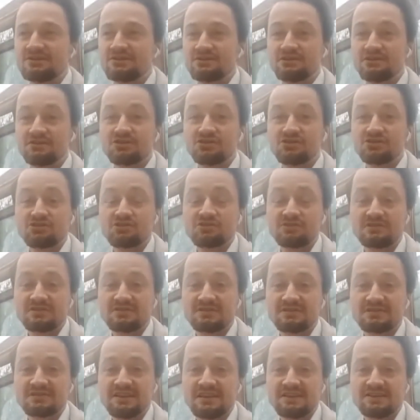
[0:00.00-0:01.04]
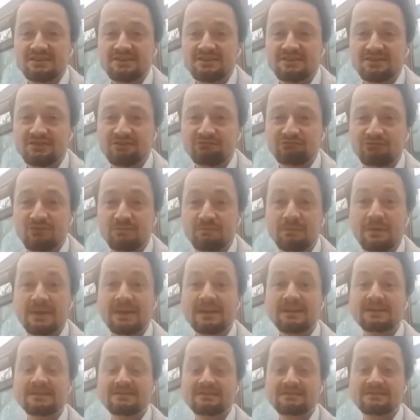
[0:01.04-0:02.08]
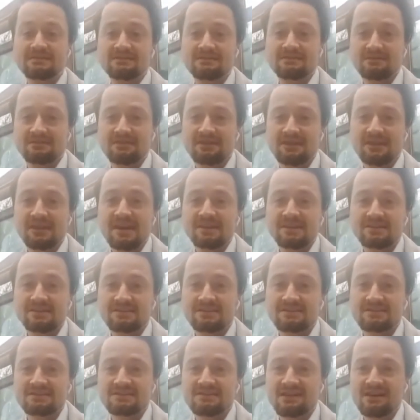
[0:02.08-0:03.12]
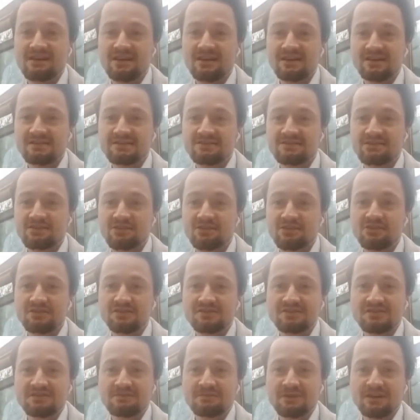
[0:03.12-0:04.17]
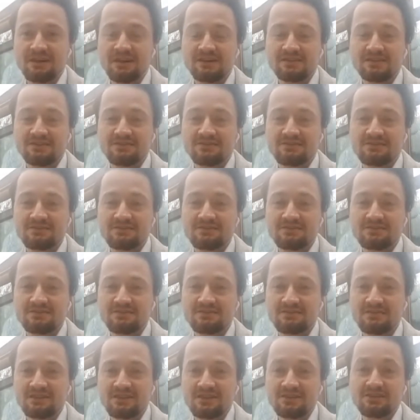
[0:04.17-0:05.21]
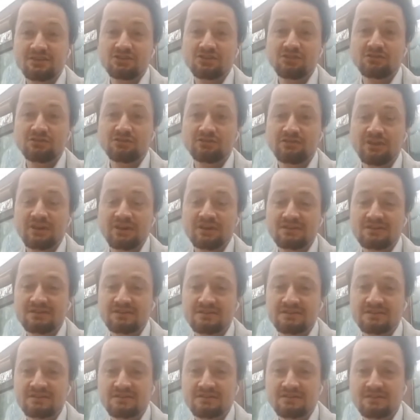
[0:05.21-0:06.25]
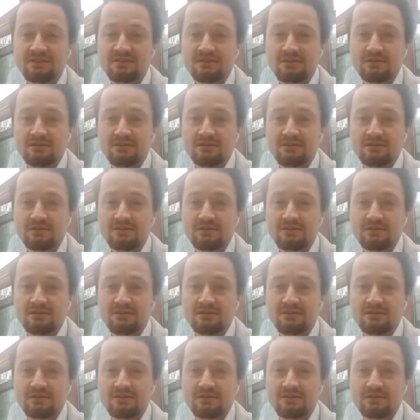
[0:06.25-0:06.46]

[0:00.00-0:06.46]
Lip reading: do the students tend to repeat an exercise on the simulators in the university?